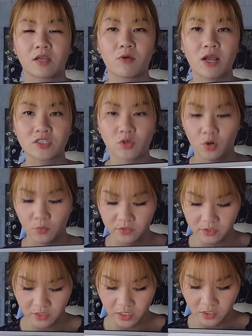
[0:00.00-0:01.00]
crash course,
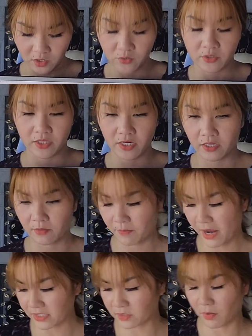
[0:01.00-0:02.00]
which is included in the
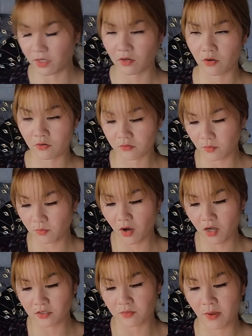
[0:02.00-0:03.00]
Max bundle, the
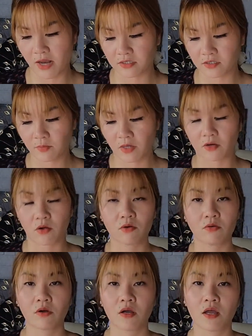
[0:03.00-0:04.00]
bronze Max bundle.